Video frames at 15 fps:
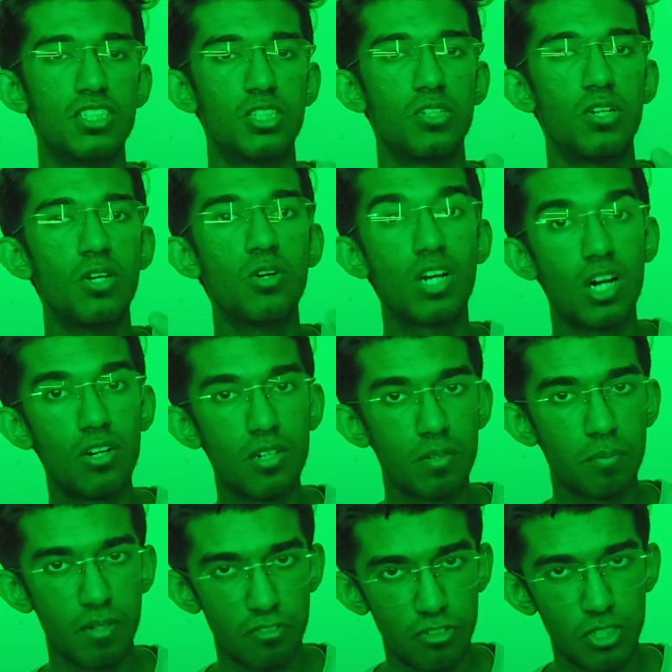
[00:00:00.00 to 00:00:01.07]
So look
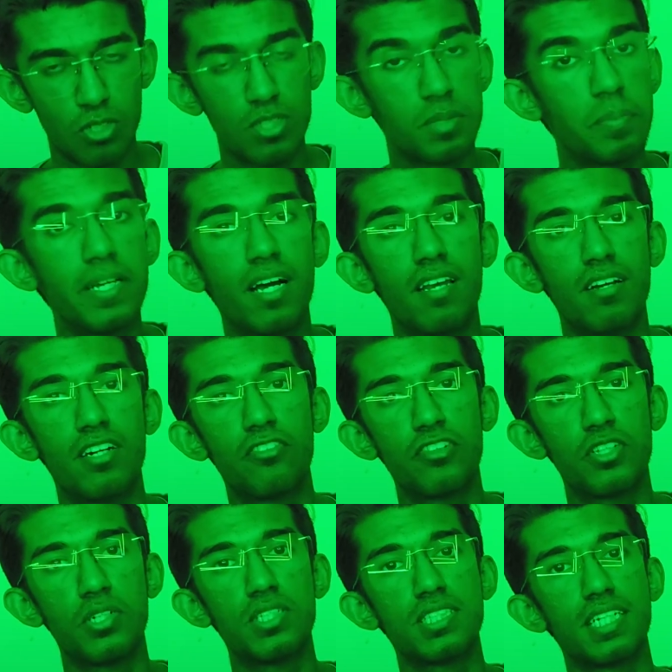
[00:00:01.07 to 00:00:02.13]
out for those, be alert
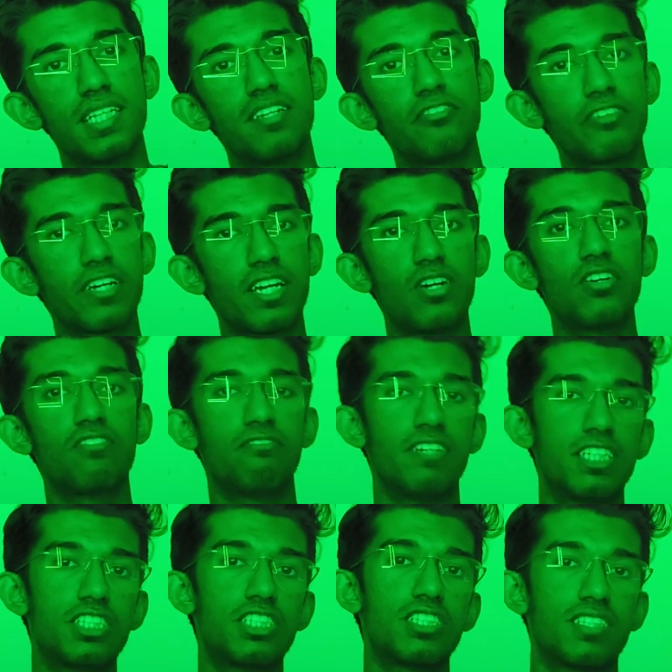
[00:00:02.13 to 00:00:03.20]
for those, and then figure out
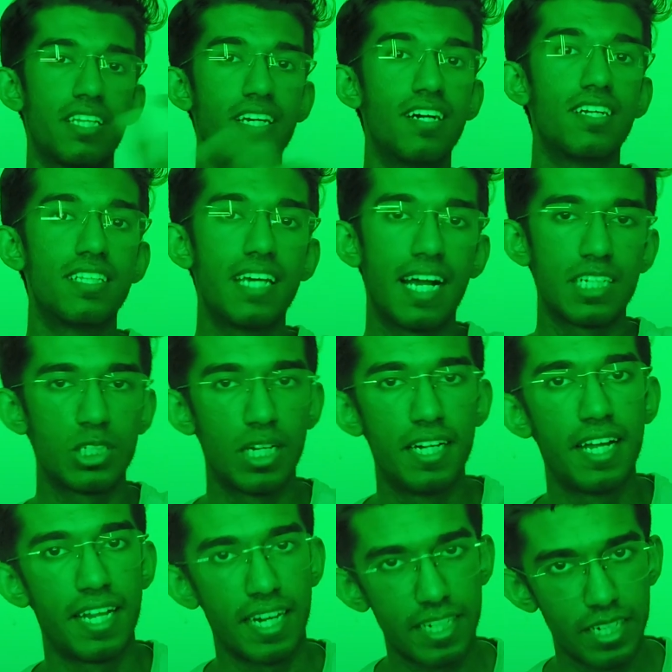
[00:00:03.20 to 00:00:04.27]
which thing are they actually
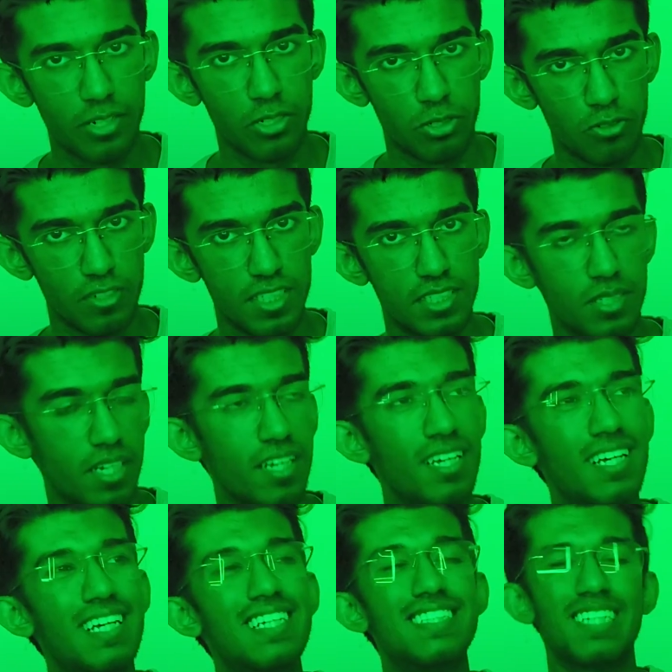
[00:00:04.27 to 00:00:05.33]
directing you towards, okay?
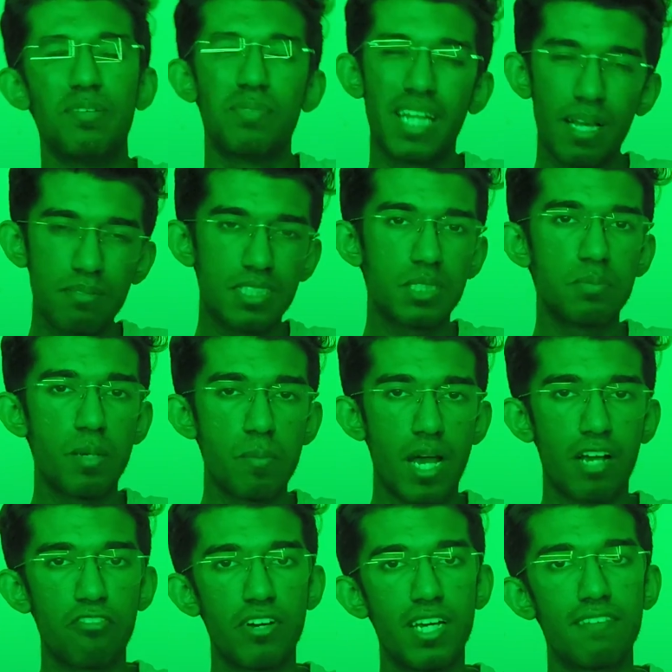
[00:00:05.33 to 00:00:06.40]
Sometimes this may
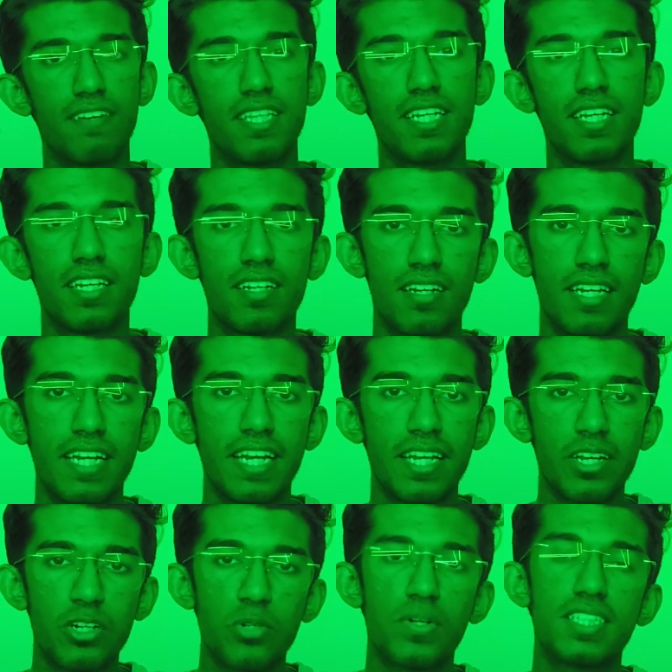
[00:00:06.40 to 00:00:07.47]
backfire when they're
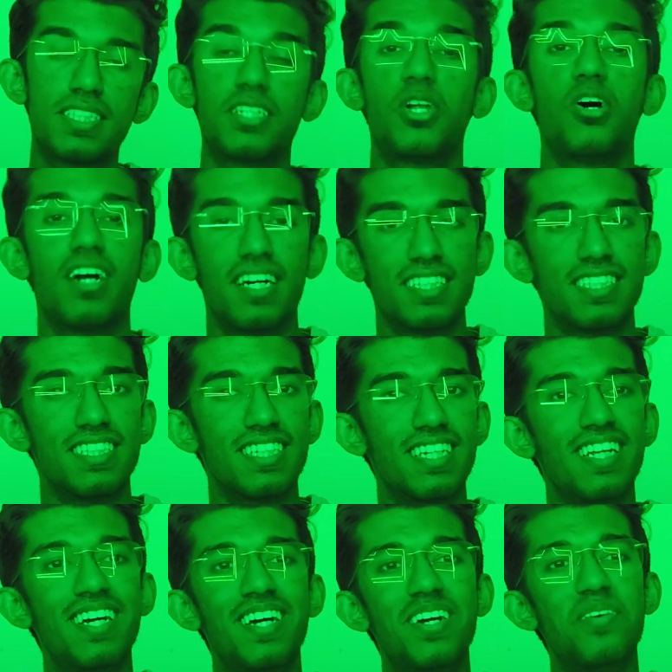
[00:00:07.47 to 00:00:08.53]
leading you towards the wrong answer,
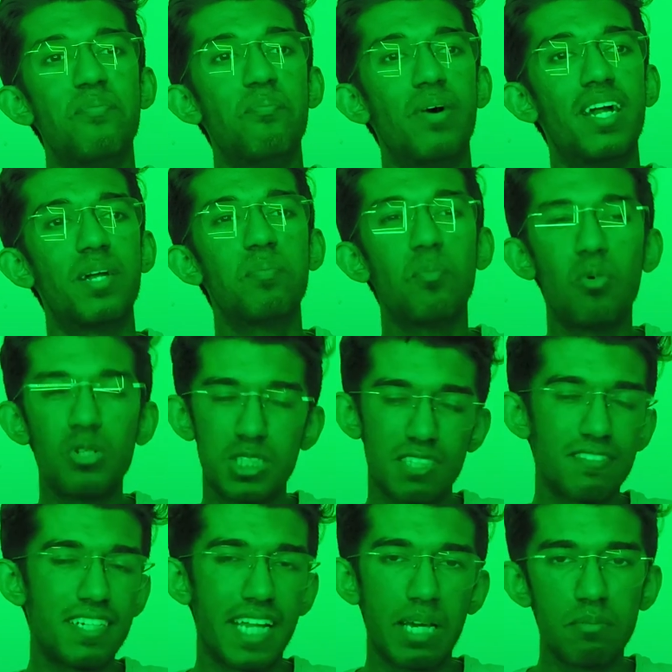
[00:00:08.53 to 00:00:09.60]
but most
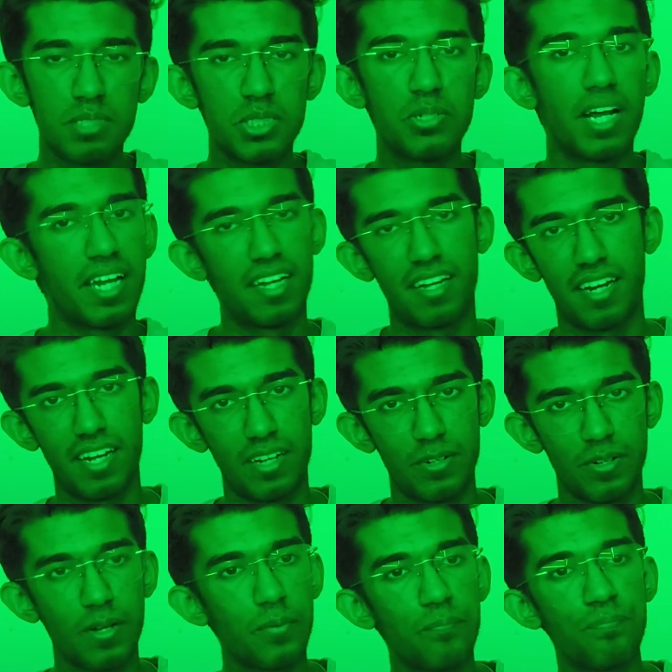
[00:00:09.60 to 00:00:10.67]
of the times you get it right,
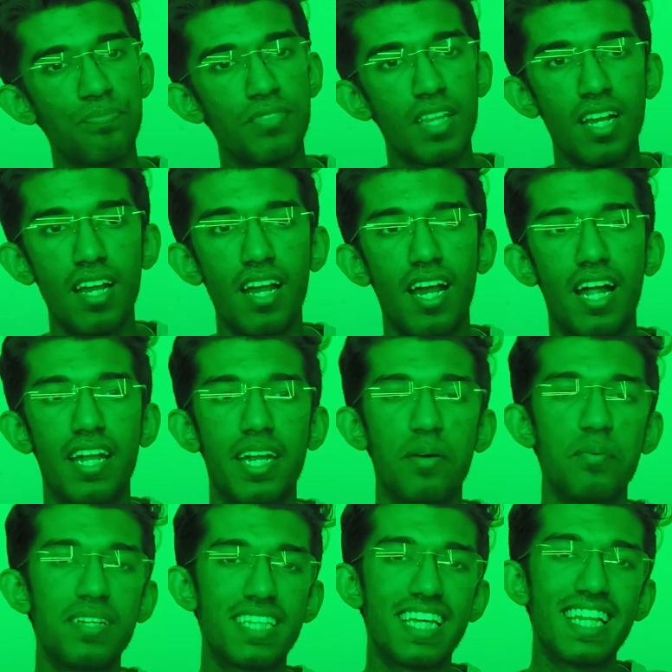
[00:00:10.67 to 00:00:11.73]
okay? And
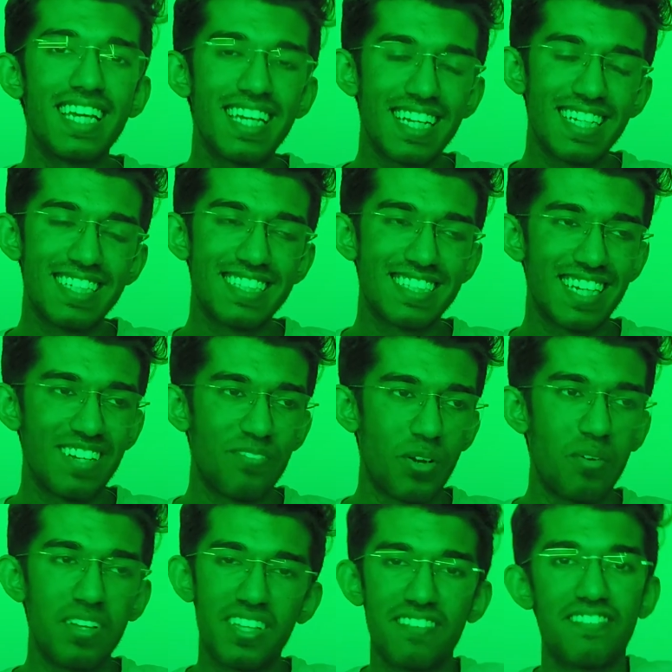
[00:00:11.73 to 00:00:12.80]
number three is
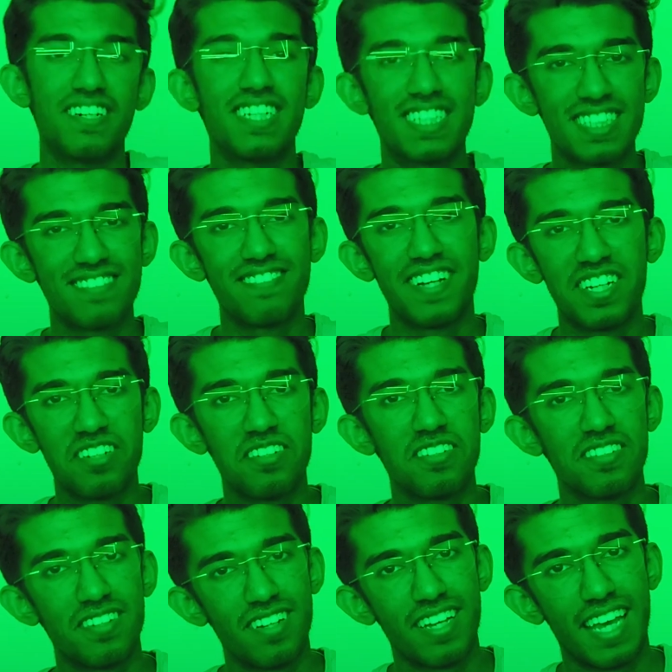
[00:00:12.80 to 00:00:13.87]
probably the worst way
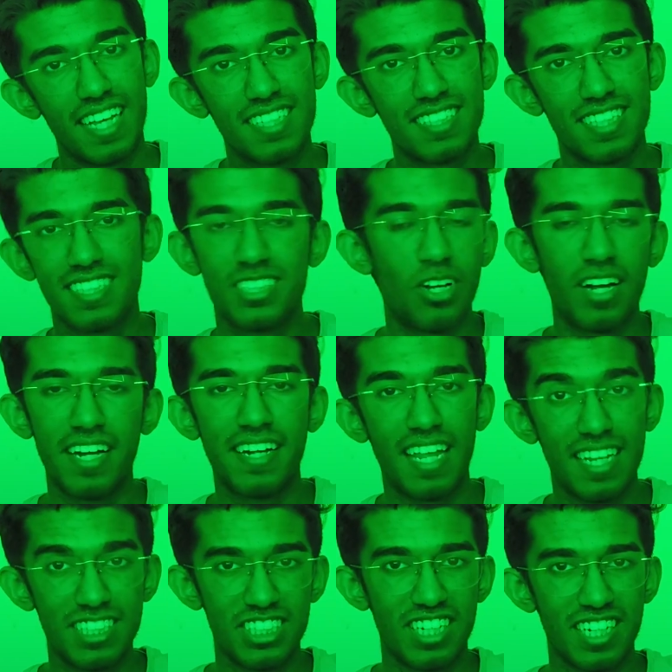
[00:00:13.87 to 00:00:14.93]
to guess. It's not
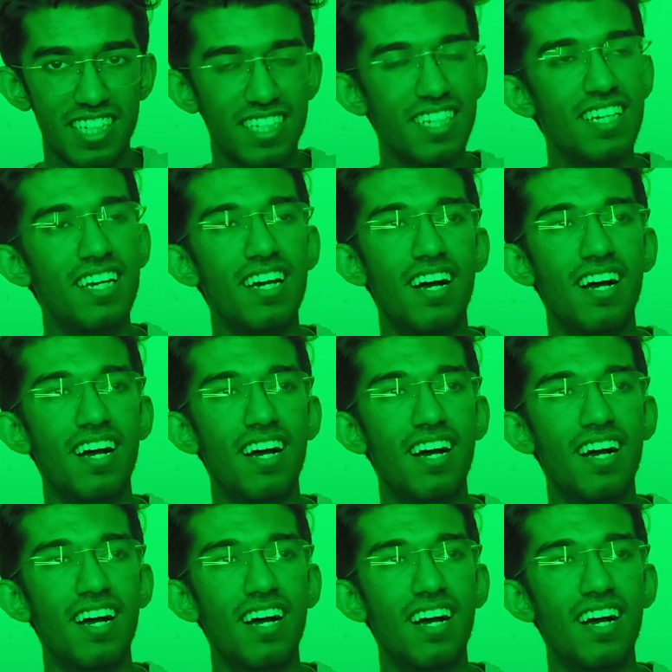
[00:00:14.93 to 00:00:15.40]
intelligently.